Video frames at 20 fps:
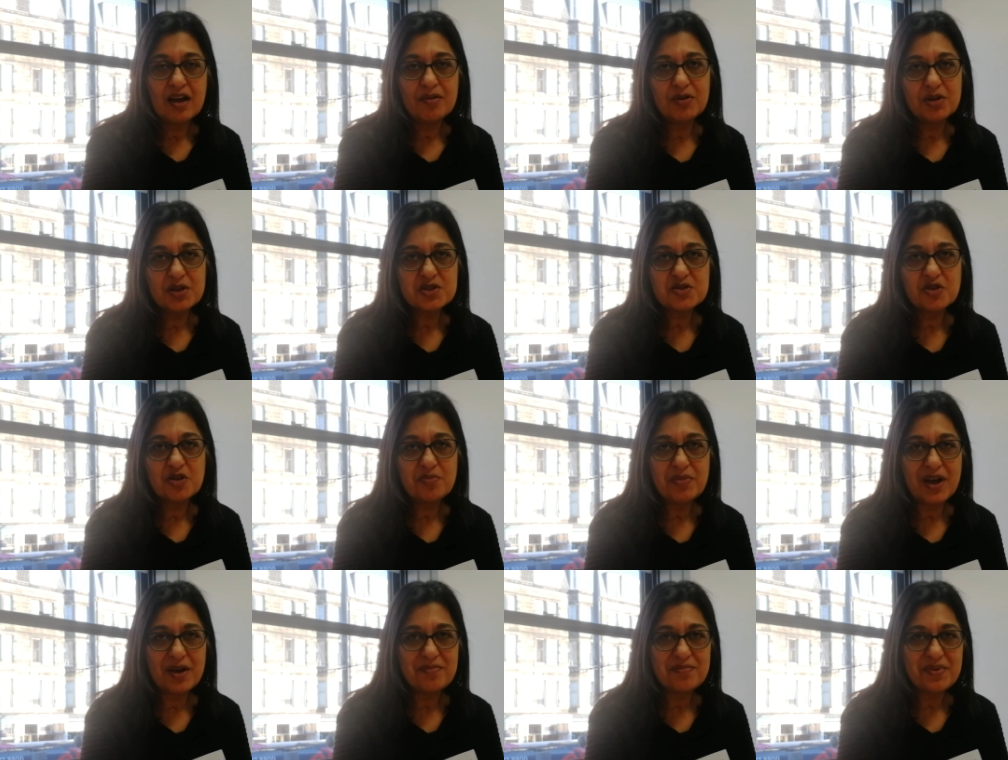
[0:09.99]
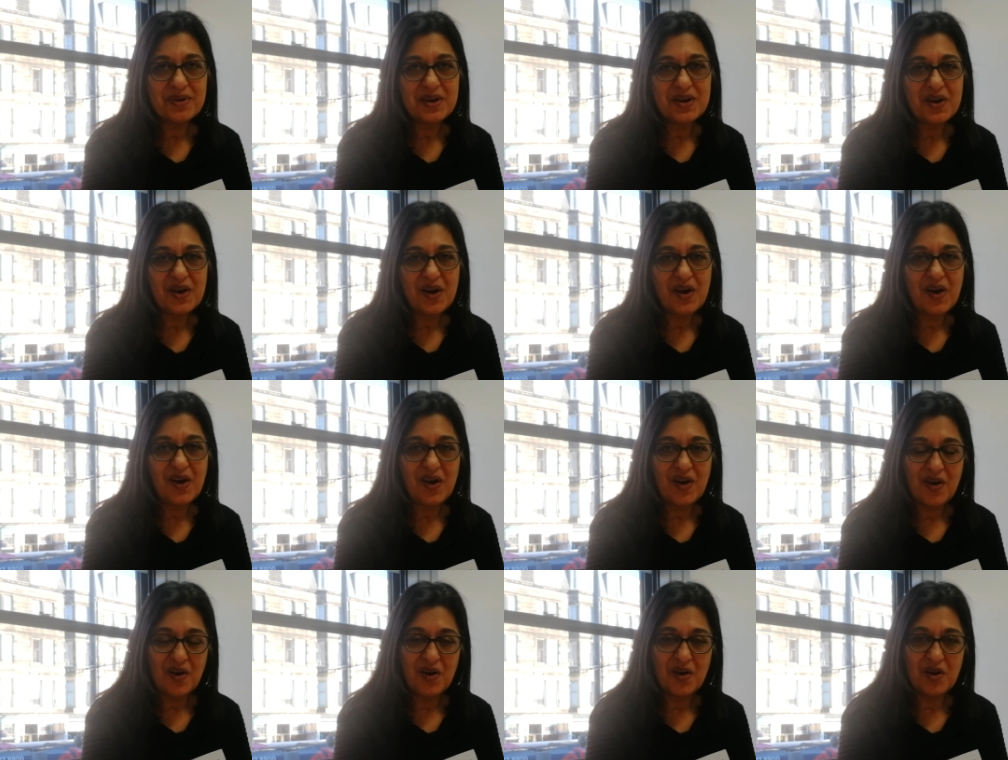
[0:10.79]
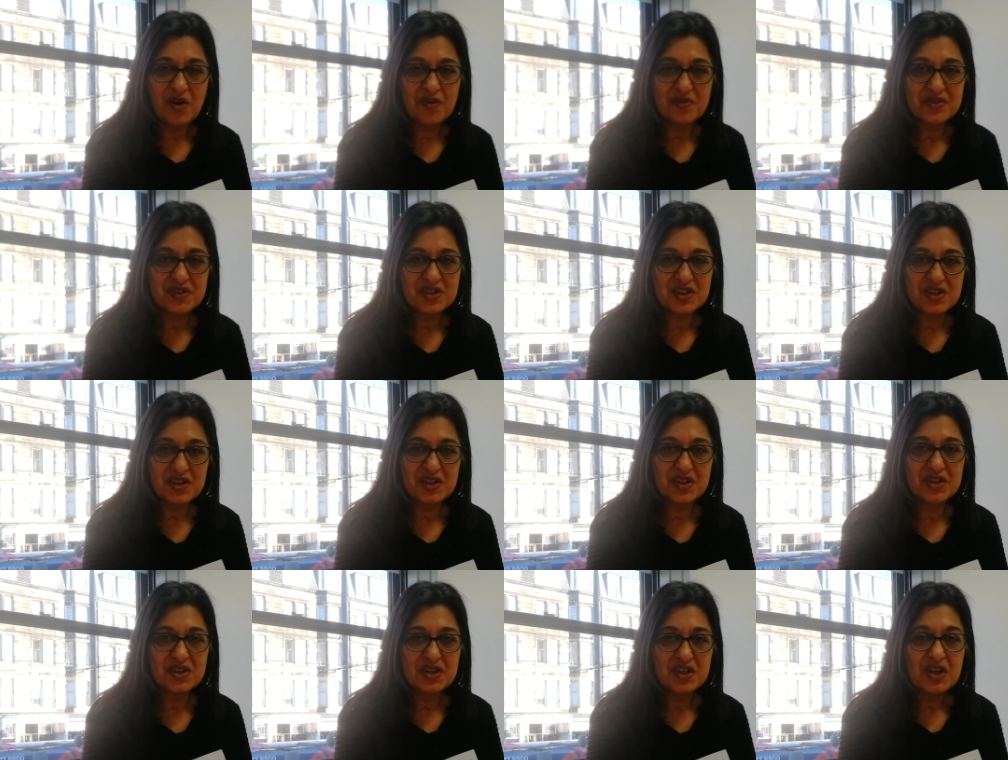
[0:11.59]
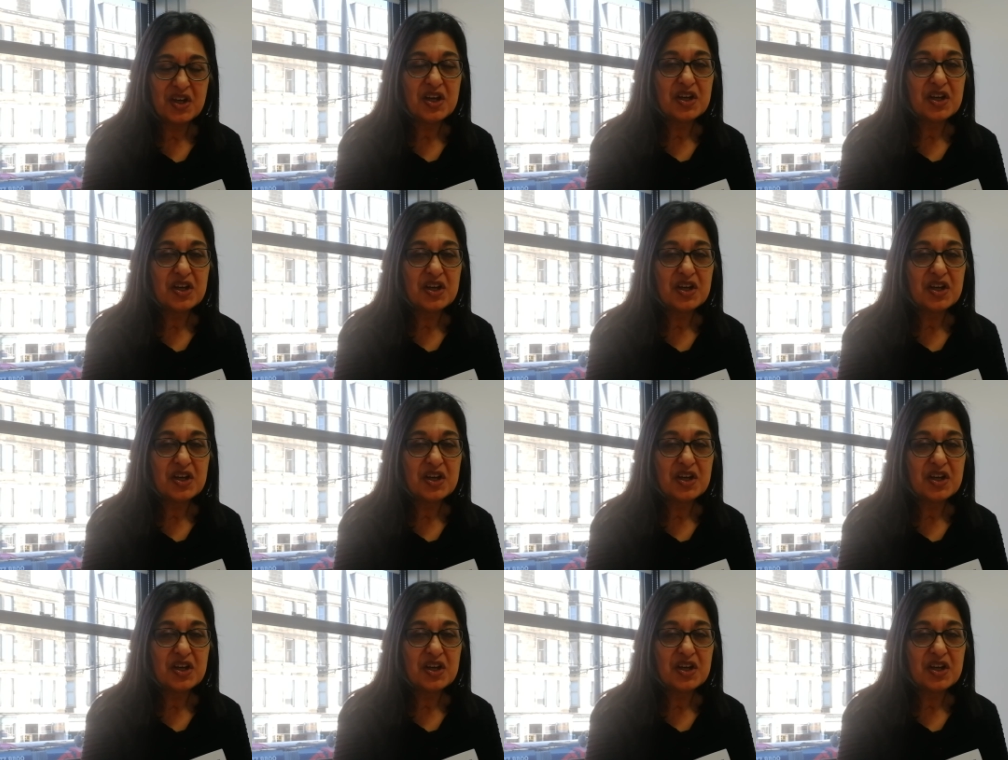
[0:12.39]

I'm also a member of the